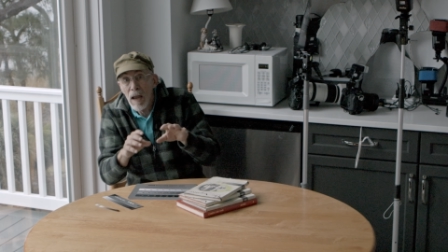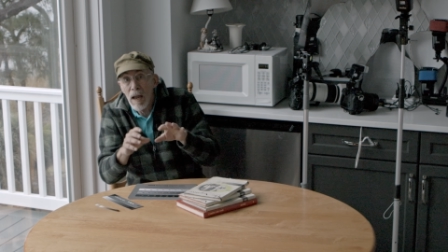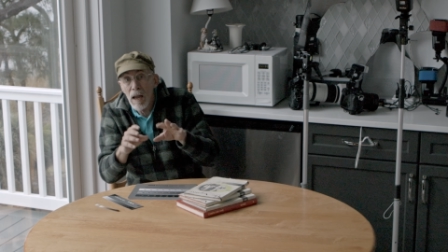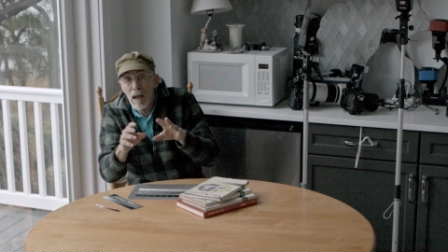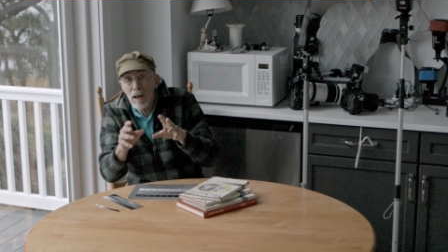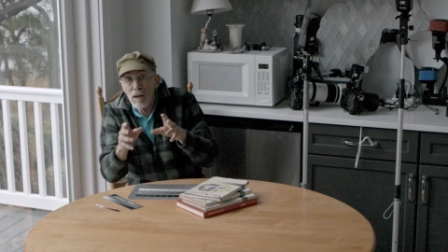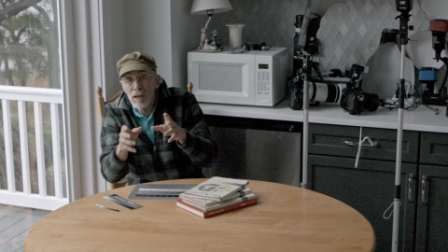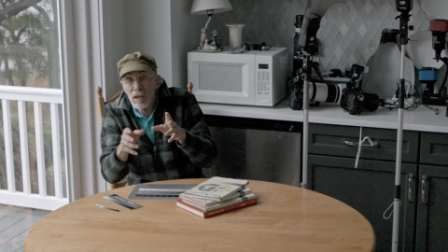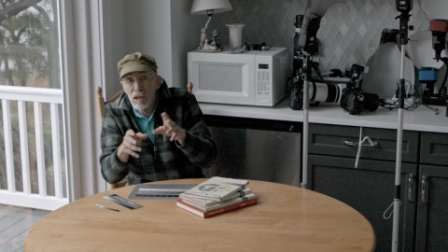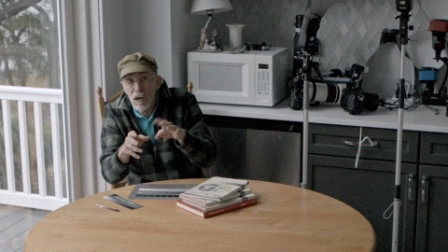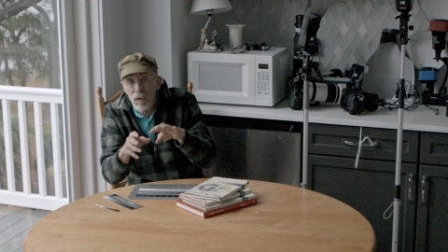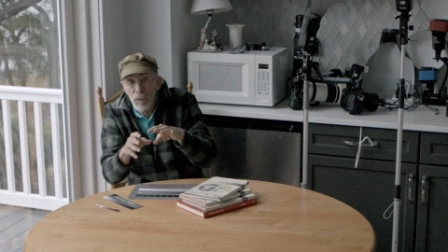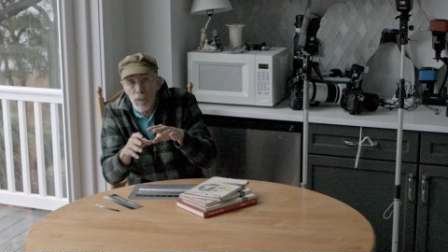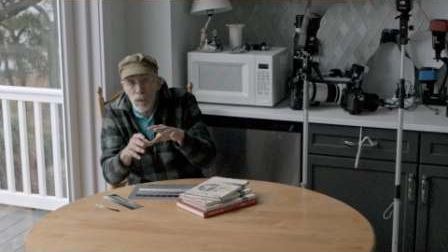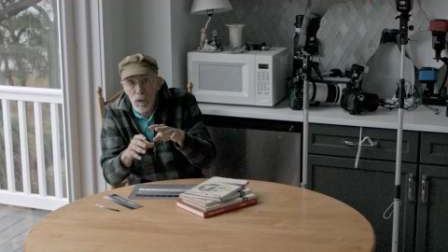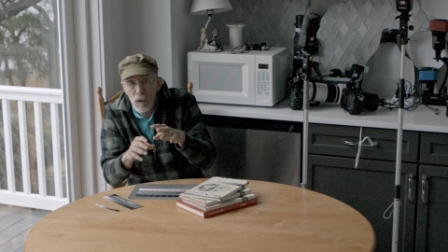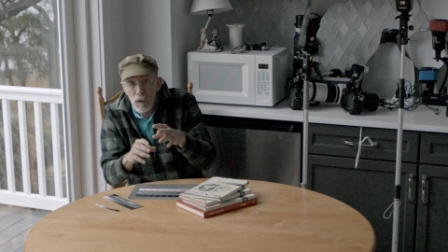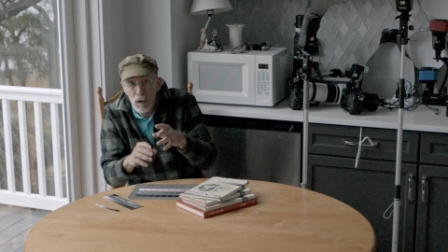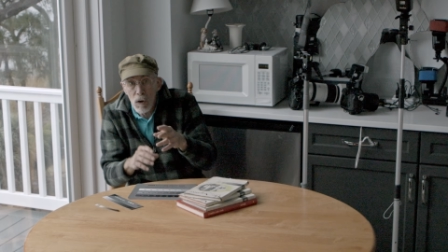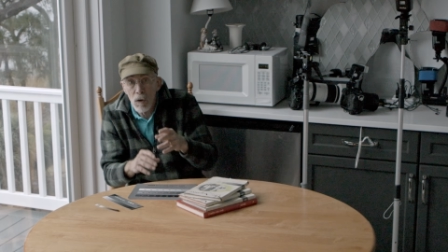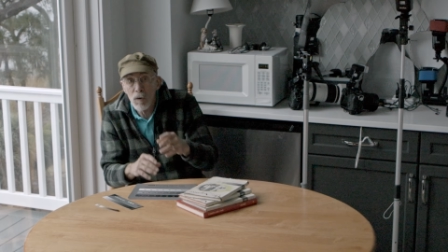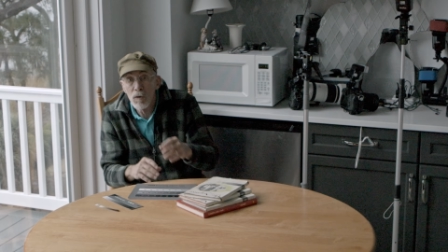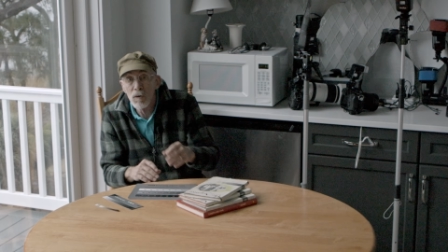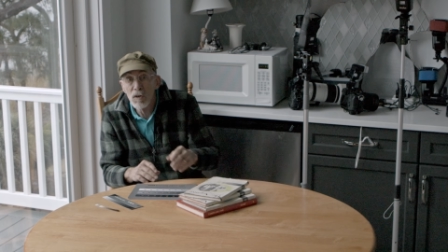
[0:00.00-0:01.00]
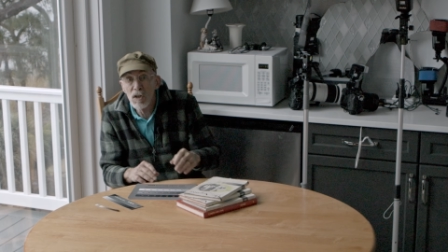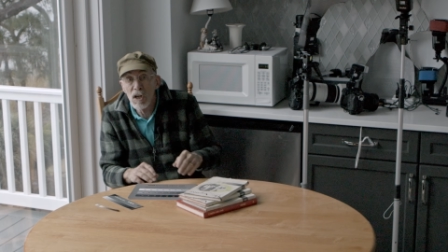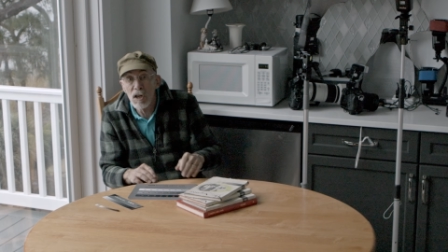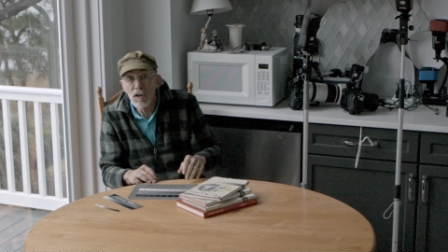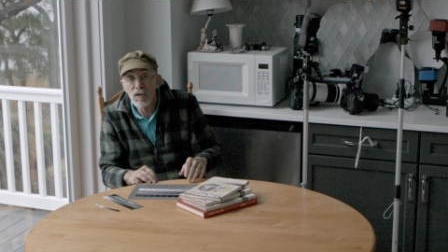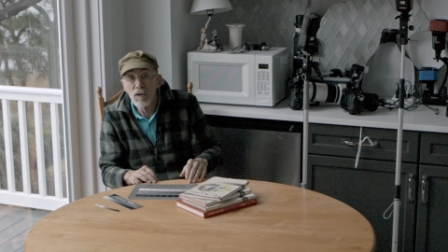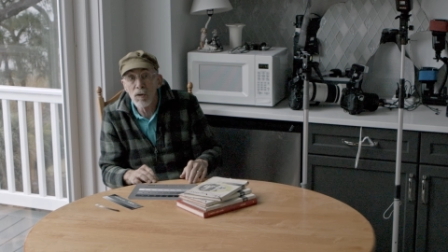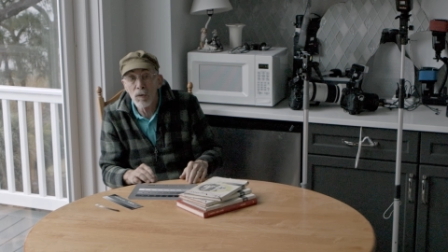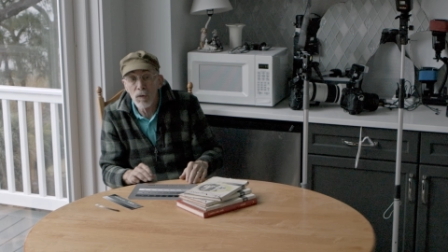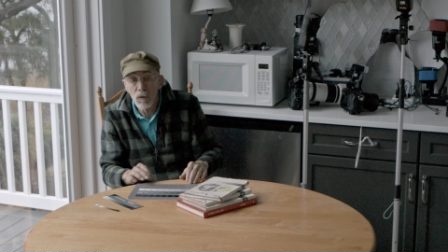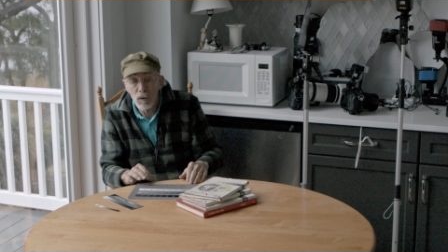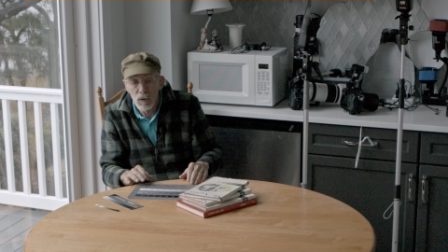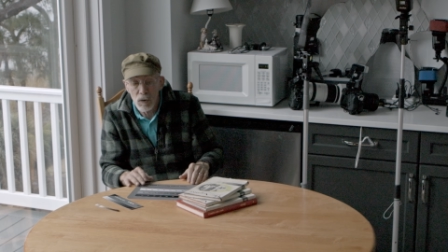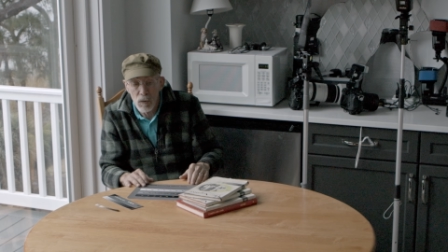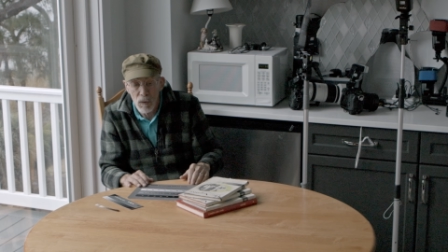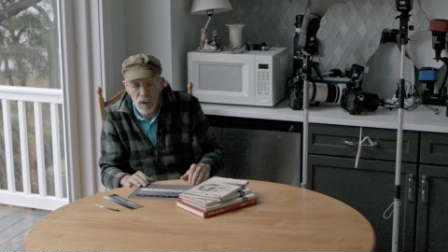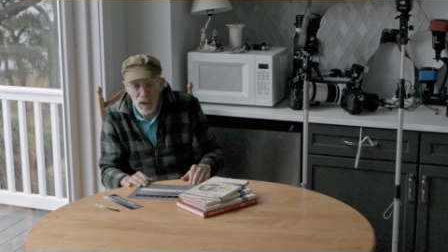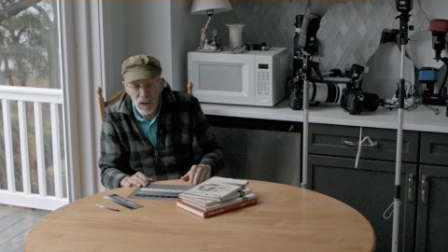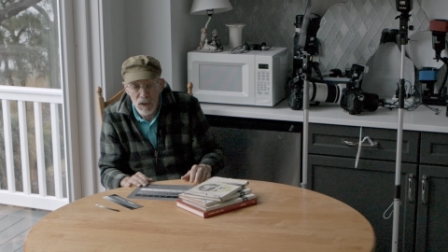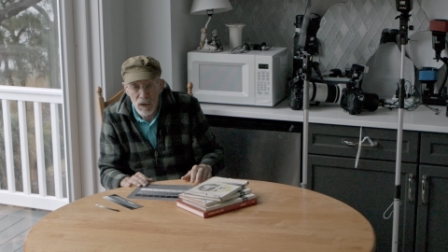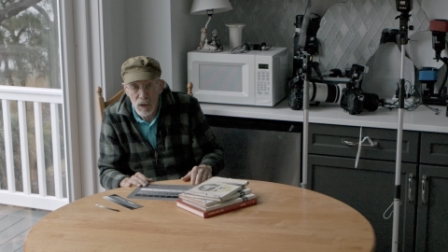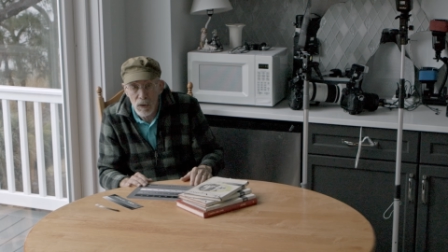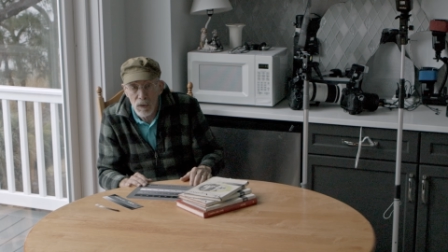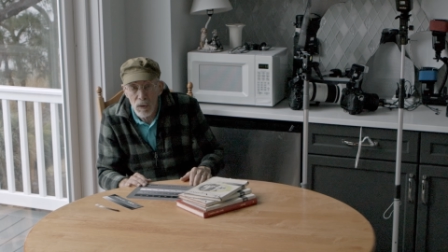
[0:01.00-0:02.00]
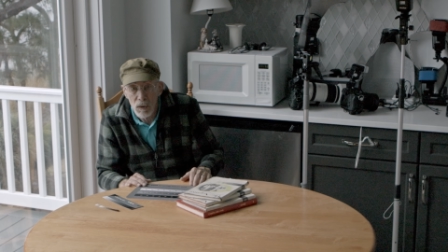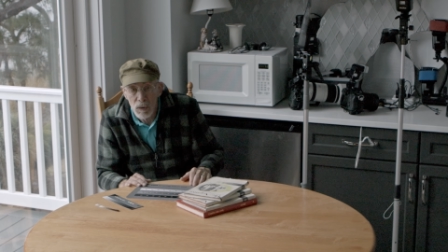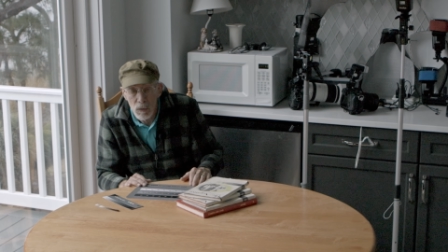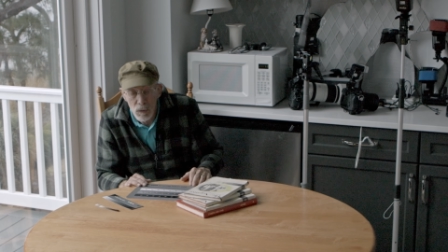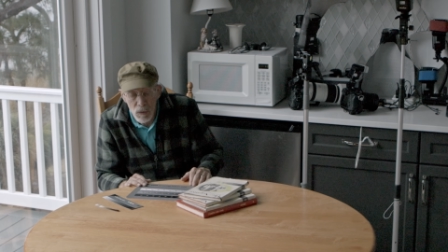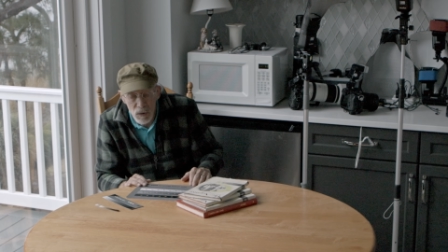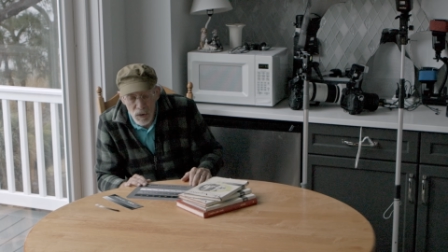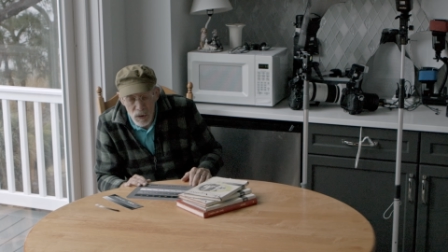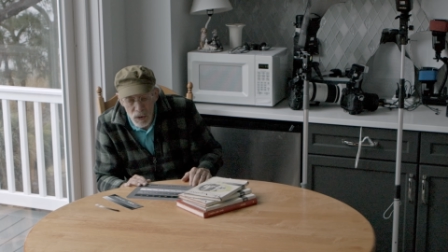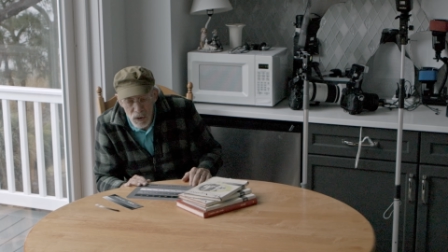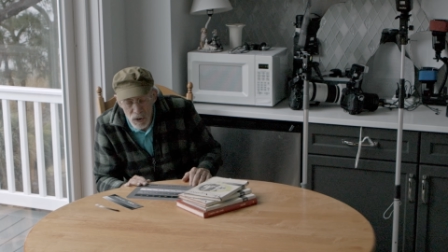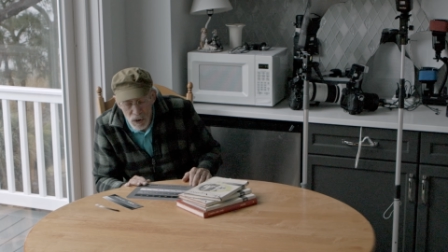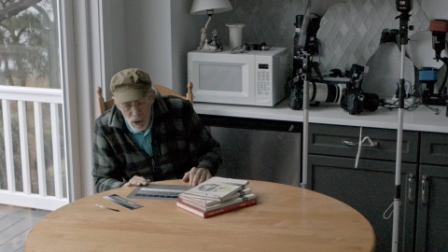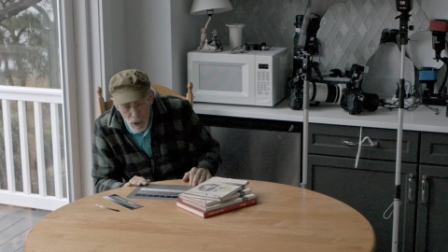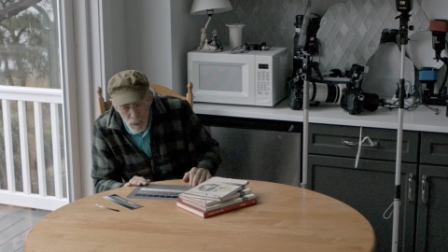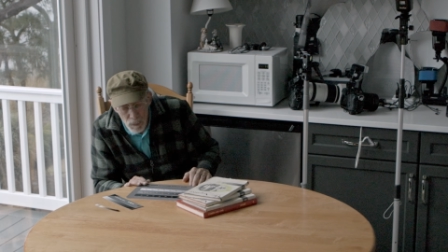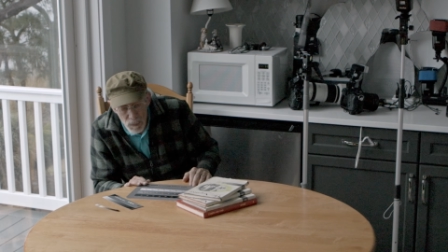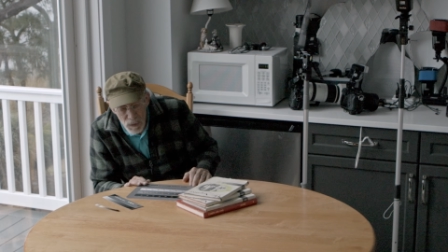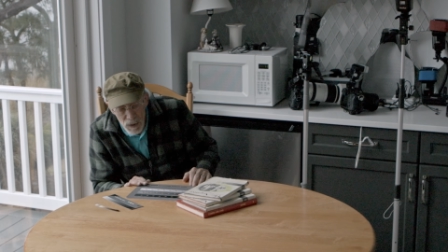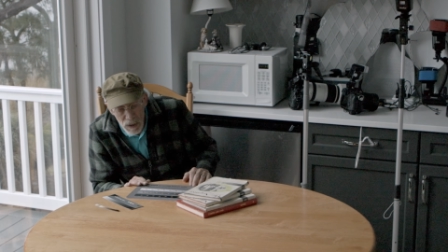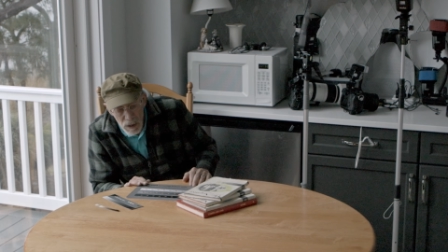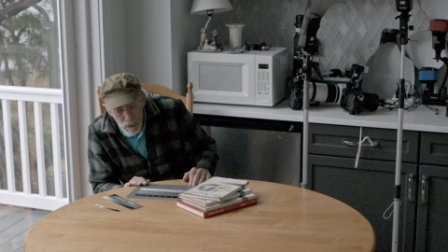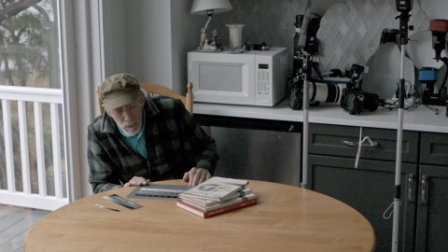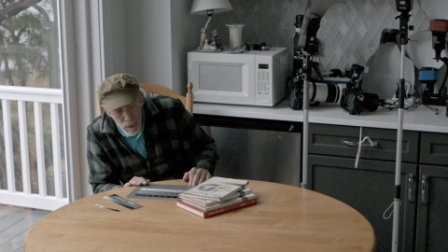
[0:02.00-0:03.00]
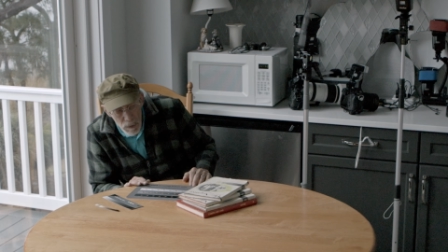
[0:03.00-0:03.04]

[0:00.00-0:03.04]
and different digital tricks you could use to sharpen the